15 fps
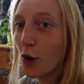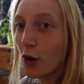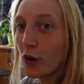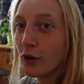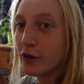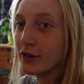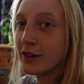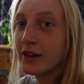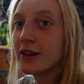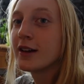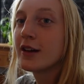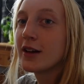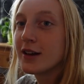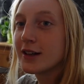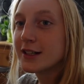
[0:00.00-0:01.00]
on
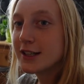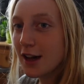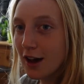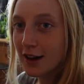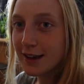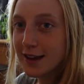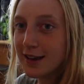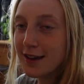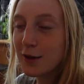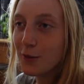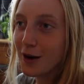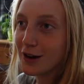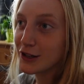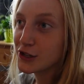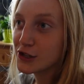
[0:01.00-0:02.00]
Turkey,
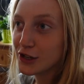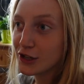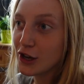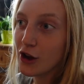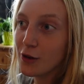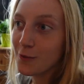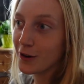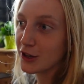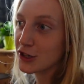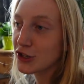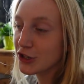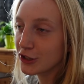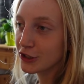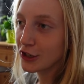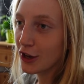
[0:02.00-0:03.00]
where I should go and where I
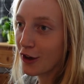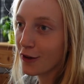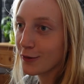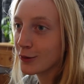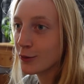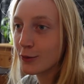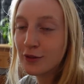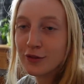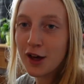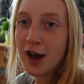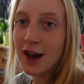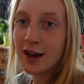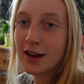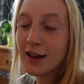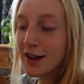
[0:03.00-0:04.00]
shouldn't go, and all of
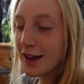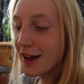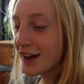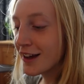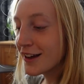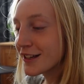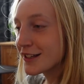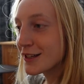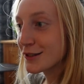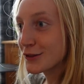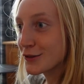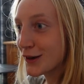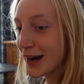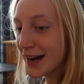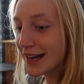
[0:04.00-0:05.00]
that so it's
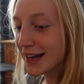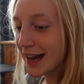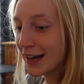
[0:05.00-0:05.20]
great.